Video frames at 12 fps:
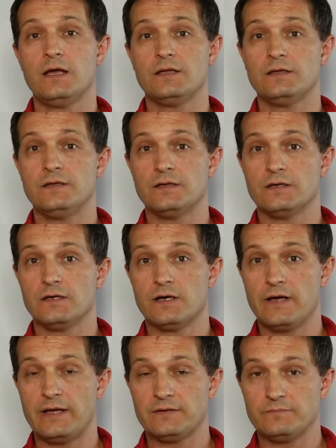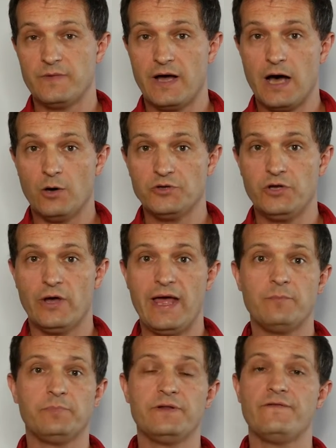the audio
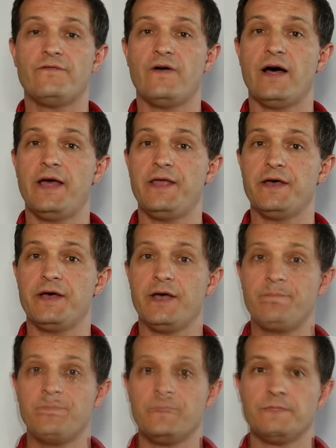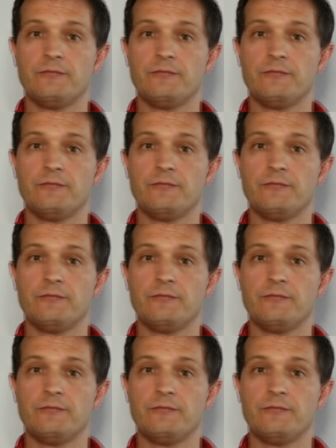amplifier,